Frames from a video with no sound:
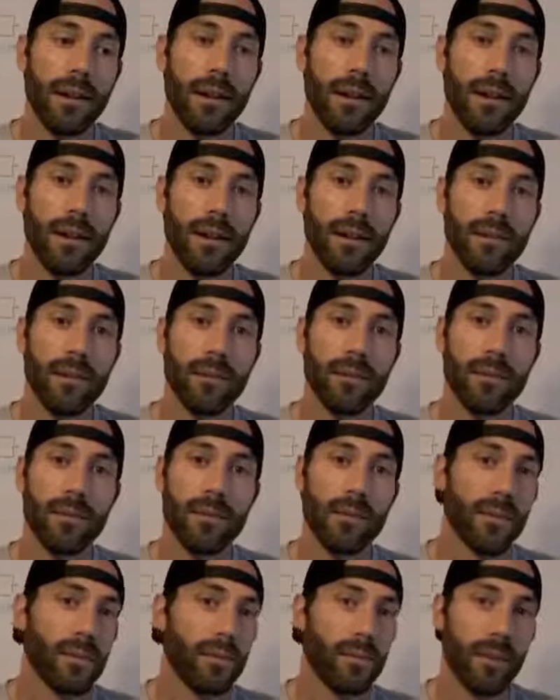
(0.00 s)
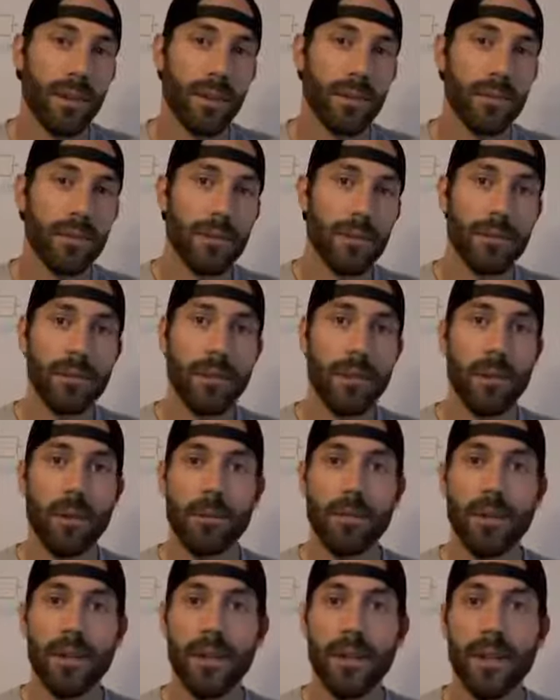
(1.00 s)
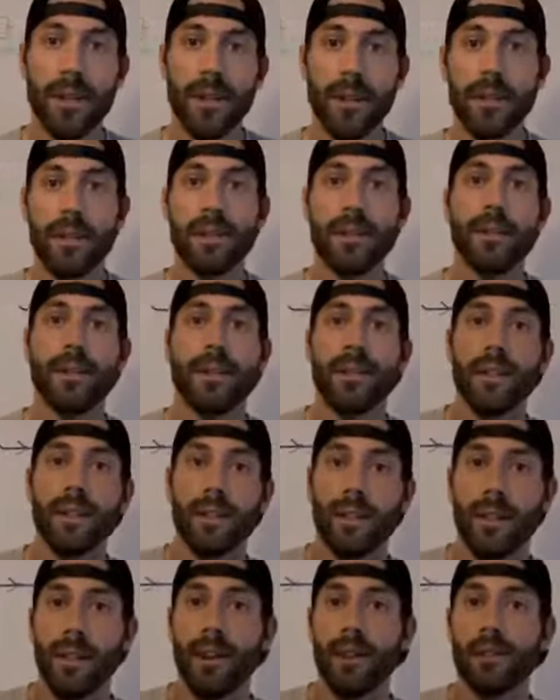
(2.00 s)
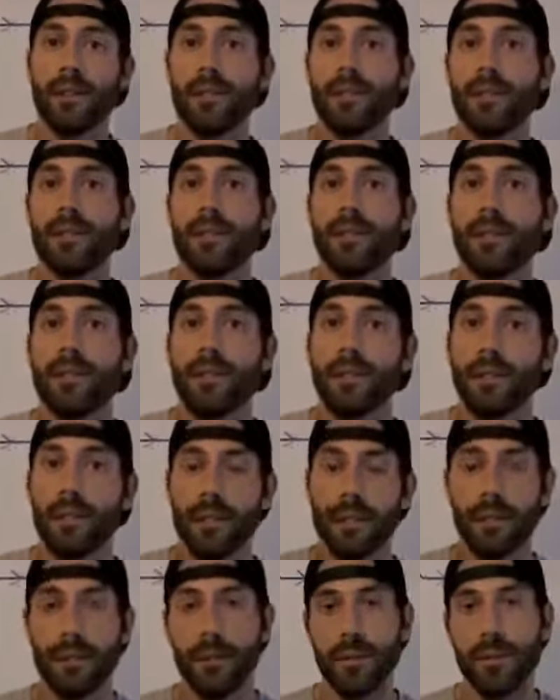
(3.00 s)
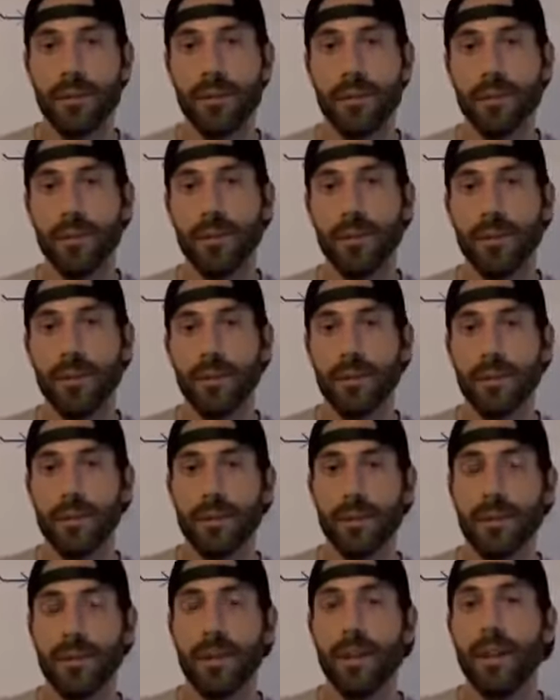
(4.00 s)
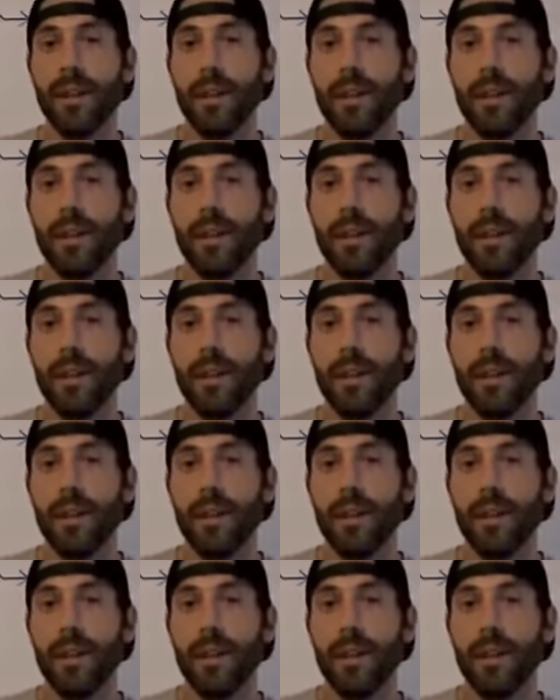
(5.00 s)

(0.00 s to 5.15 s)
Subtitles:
I was, just bored one day, sitting on the couch, looking through YouTube videos,